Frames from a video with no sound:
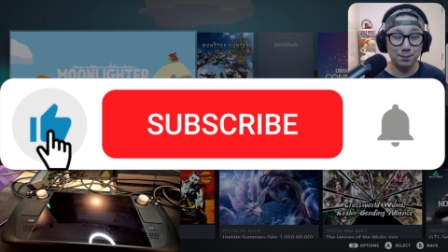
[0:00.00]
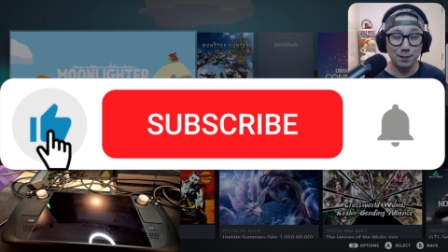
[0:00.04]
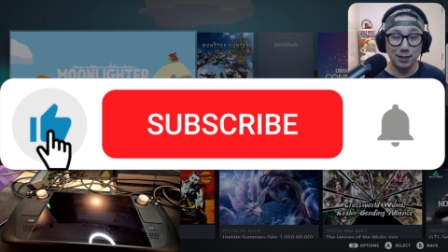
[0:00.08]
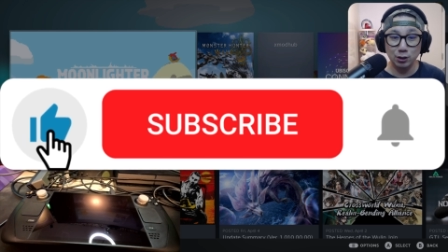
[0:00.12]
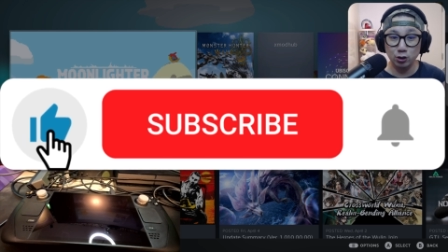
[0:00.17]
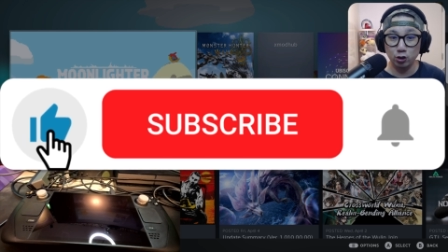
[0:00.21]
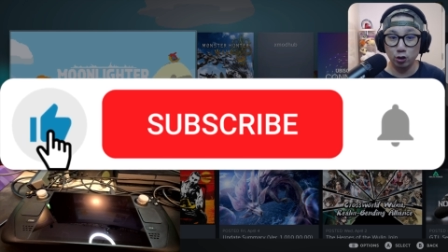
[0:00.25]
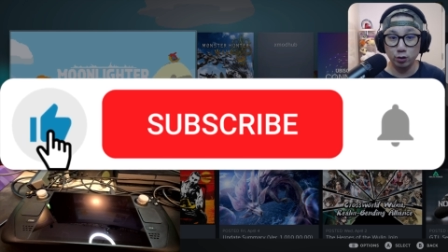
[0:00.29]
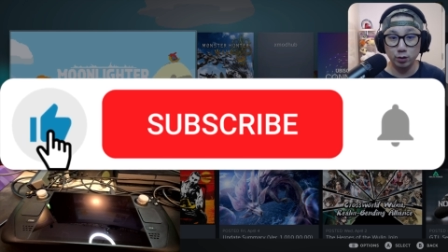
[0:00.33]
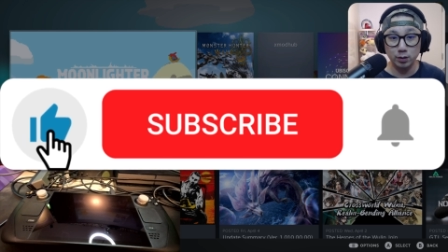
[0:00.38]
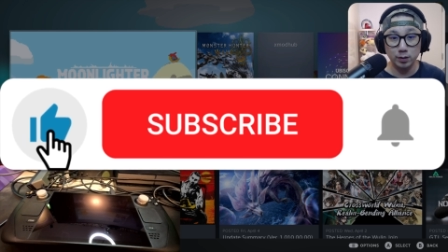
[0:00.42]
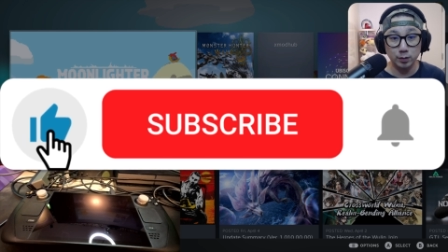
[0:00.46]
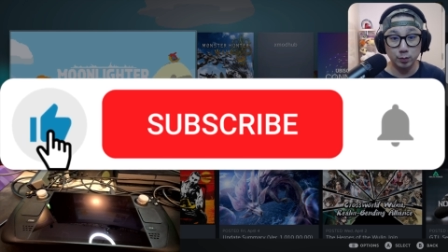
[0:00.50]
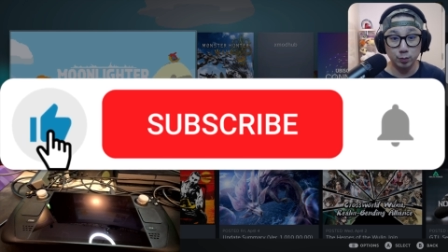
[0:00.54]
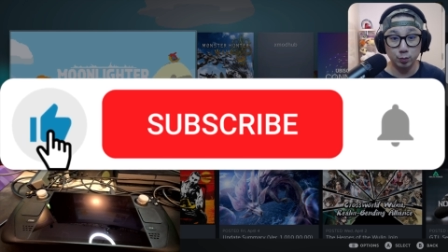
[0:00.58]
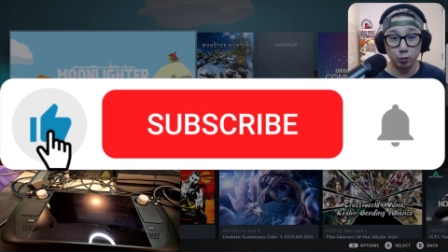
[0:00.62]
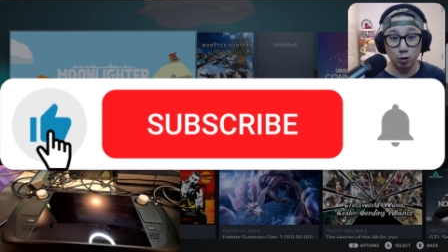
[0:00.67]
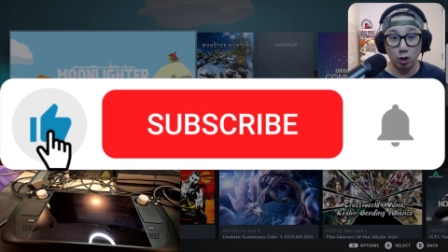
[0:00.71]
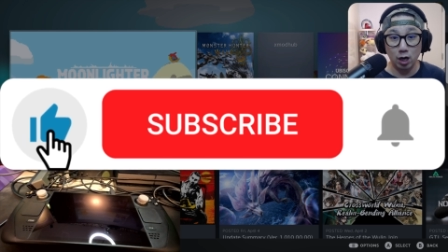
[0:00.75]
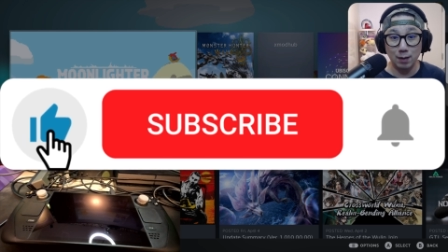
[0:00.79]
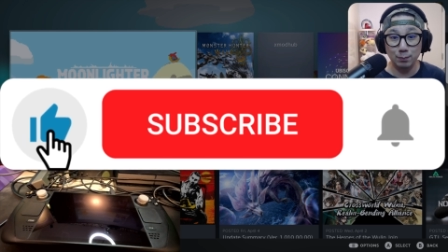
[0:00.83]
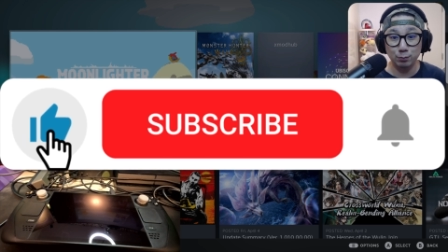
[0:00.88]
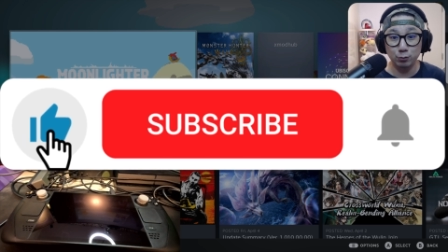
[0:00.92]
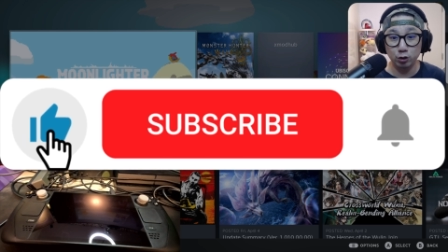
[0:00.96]
Make sure you
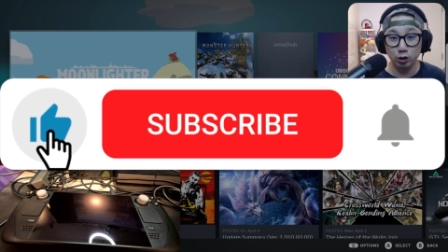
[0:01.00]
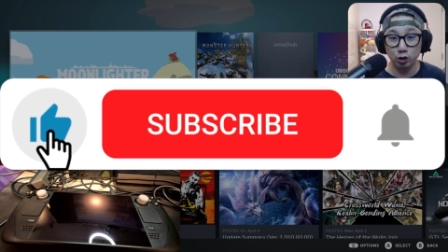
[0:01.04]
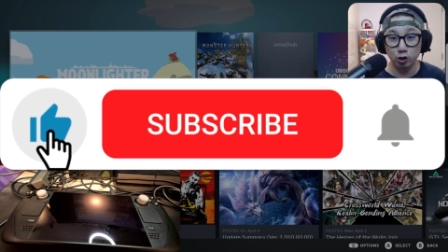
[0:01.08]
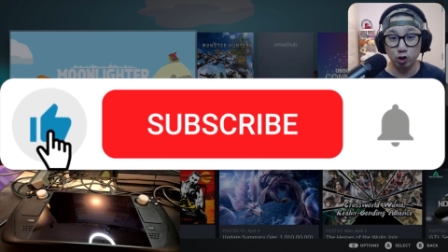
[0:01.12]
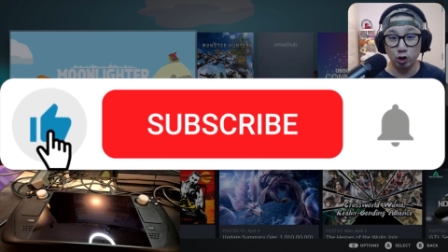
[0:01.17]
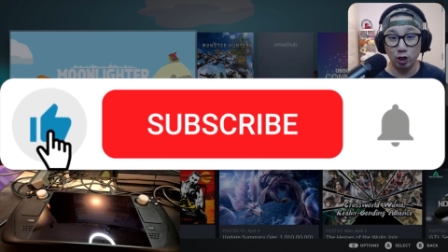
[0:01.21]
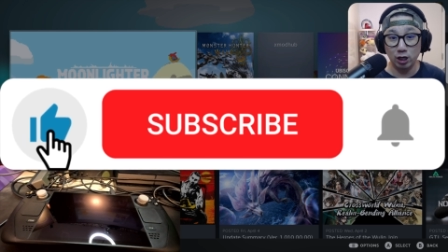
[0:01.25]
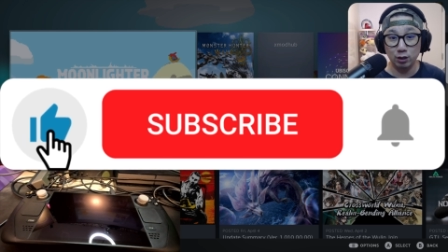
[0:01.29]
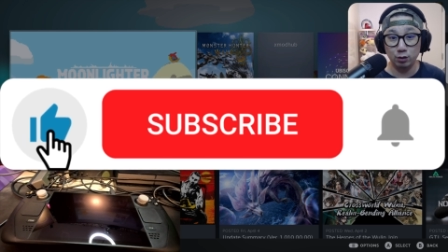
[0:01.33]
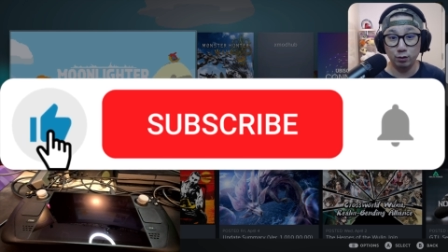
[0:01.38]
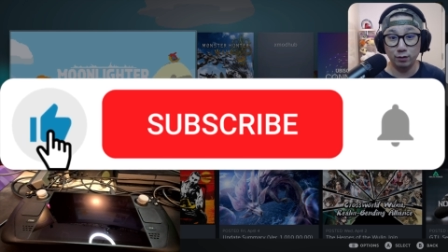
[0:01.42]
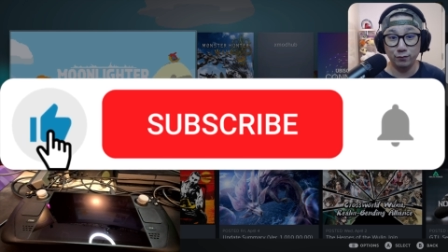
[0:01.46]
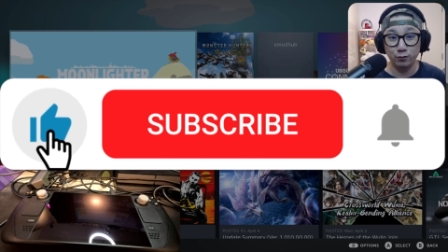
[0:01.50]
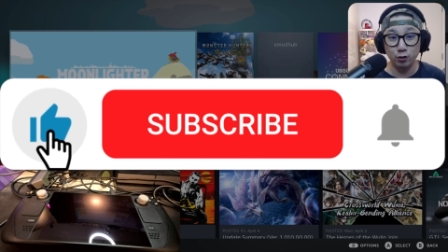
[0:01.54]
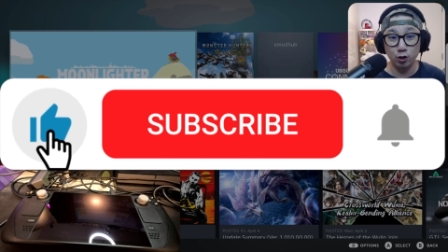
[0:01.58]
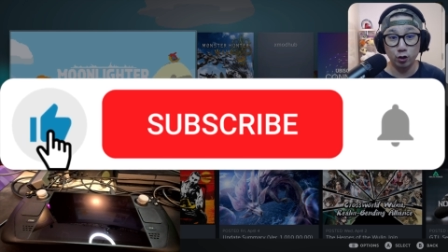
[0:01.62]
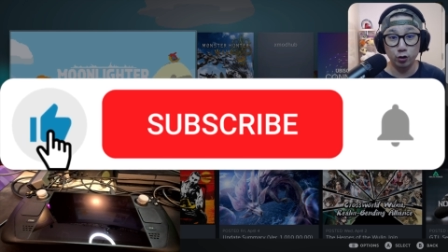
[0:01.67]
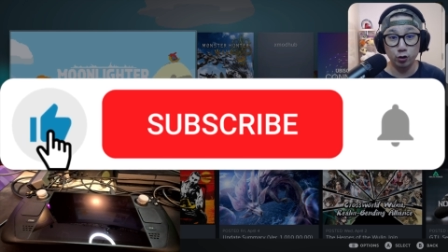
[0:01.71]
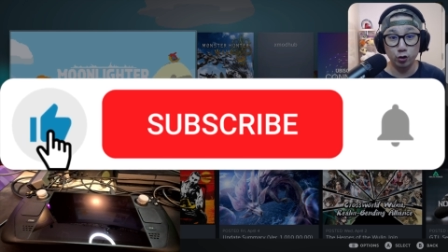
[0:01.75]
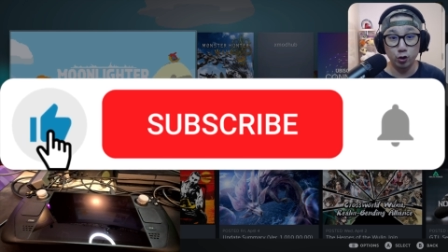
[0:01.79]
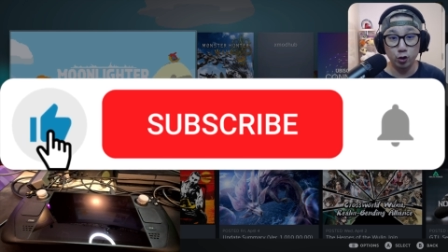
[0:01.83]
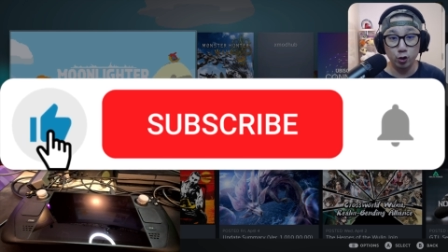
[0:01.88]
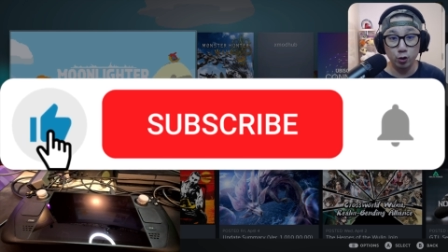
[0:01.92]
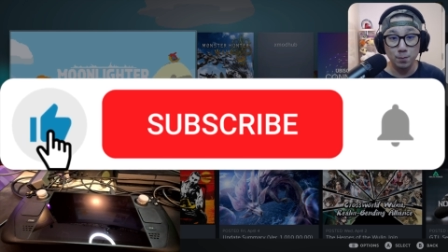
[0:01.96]
subscribe to the channel if you're
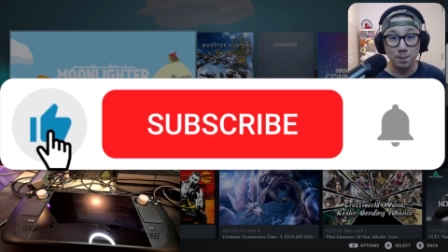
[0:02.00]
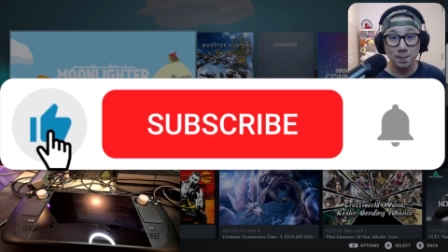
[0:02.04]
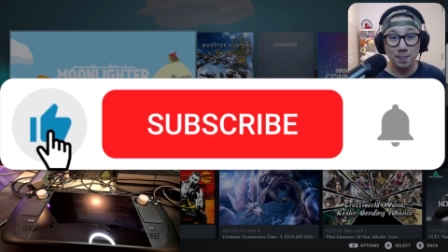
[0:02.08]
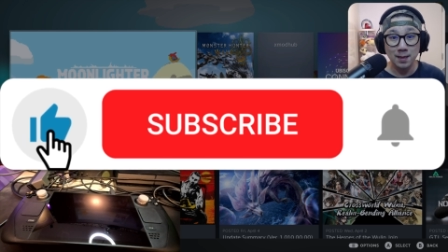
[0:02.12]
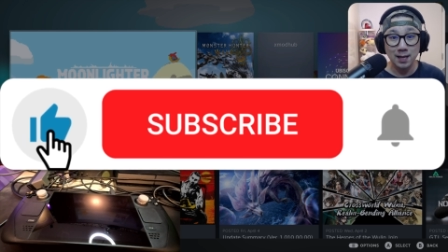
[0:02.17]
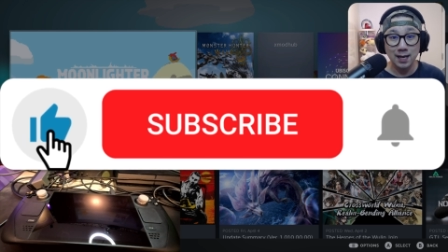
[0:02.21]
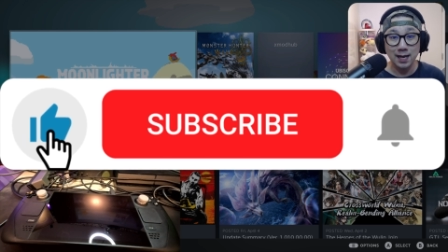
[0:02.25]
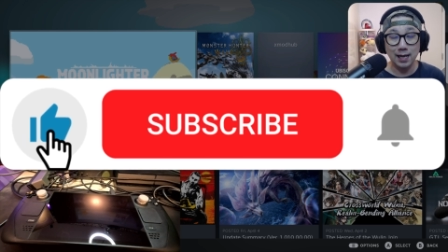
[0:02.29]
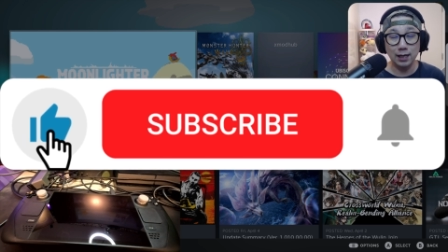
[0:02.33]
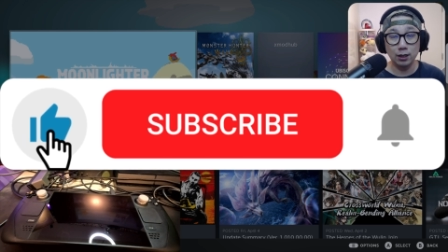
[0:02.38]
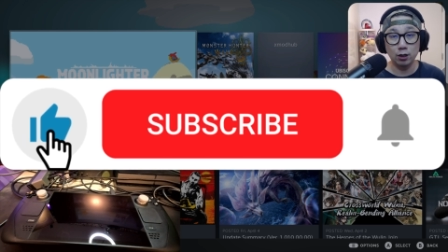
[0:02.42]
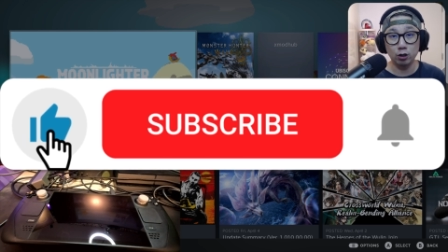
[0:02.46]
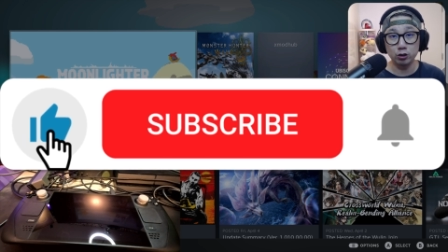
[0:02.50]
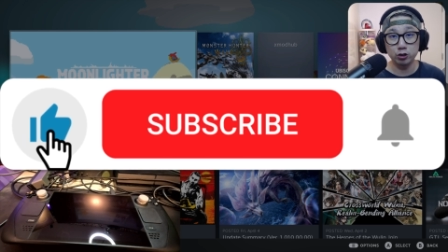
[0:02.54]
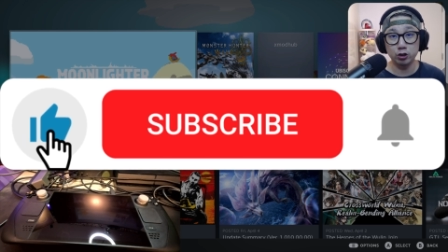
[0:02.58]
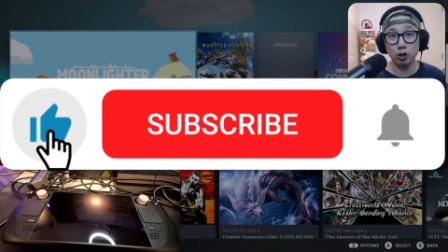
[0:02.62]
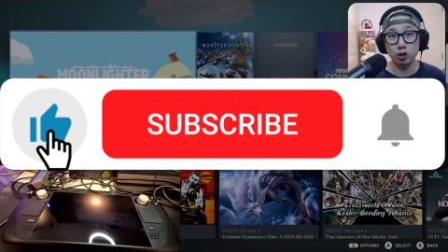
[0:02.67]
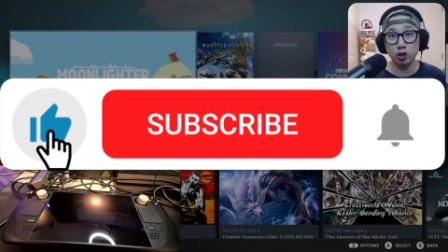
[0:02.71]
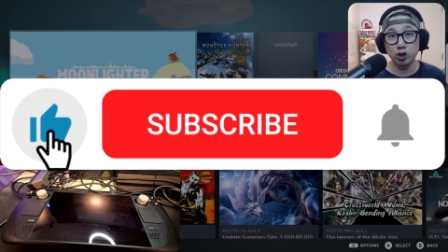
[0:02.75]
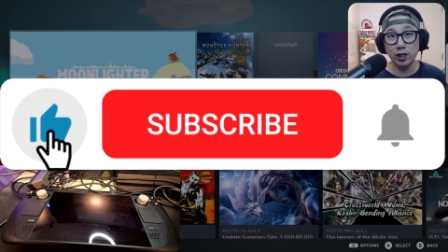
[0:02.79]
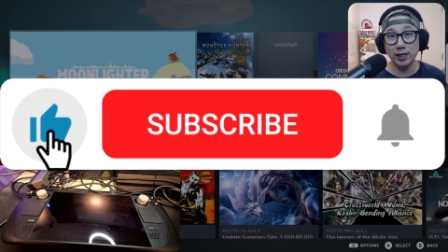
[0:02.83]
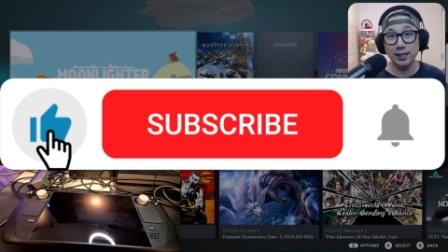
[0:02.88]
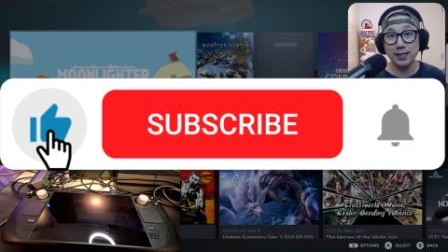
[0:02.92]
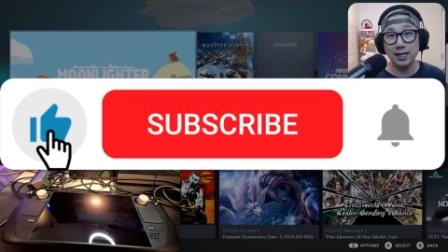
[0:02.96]
new. And also
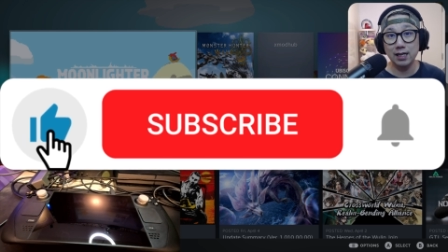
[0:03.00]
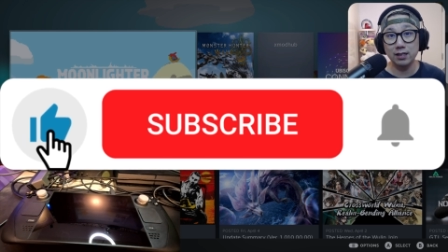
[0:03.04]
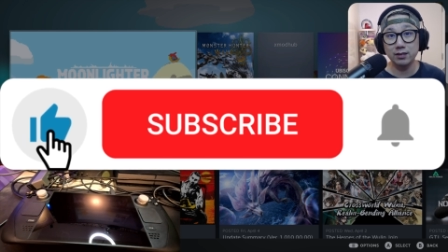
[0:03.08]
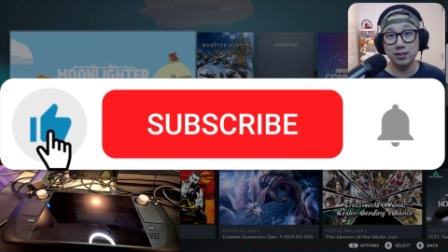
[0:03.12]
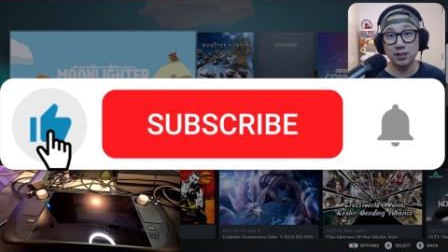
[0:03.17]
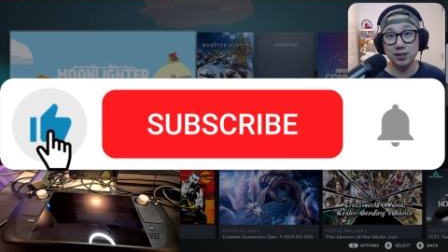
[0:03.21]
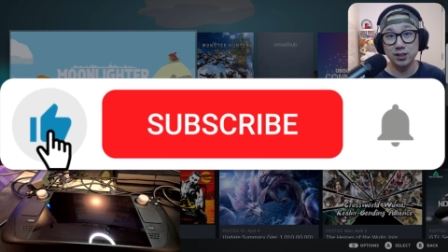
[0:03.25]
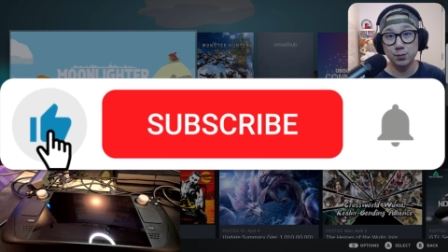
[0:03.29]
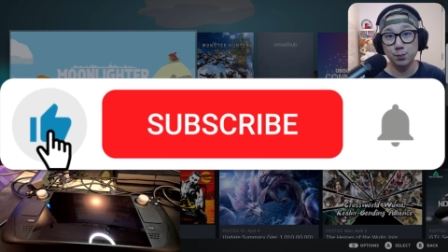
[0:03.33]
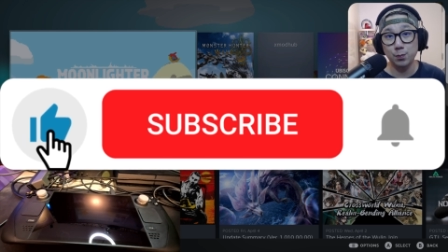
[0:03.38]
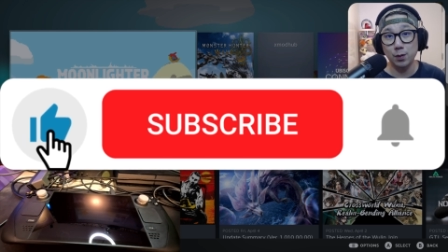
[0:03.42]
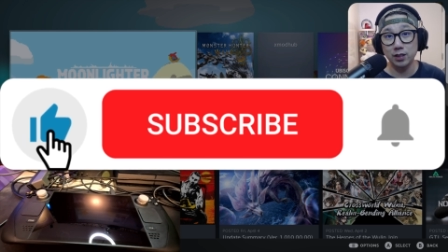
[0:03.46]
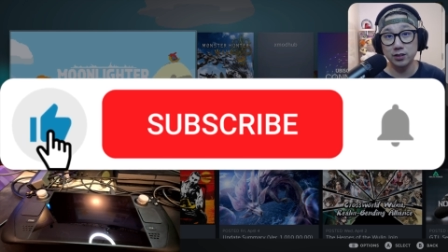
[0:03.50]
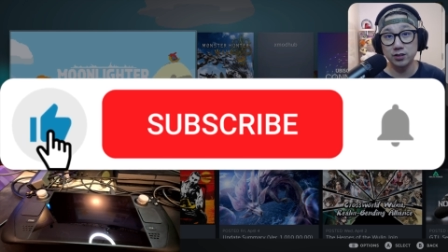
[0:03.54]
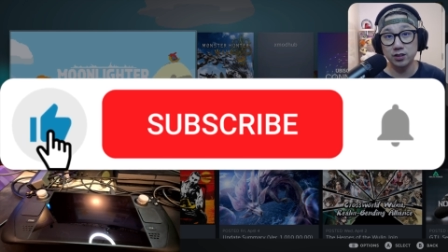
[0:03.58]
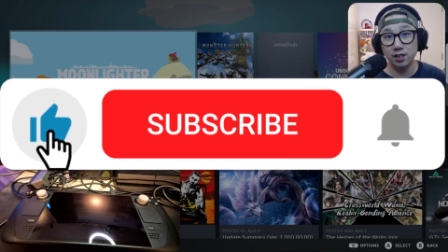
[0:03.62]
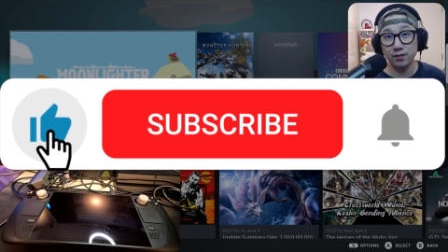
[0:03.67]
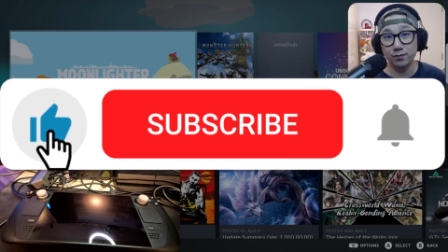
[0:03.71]
check out the sponsor of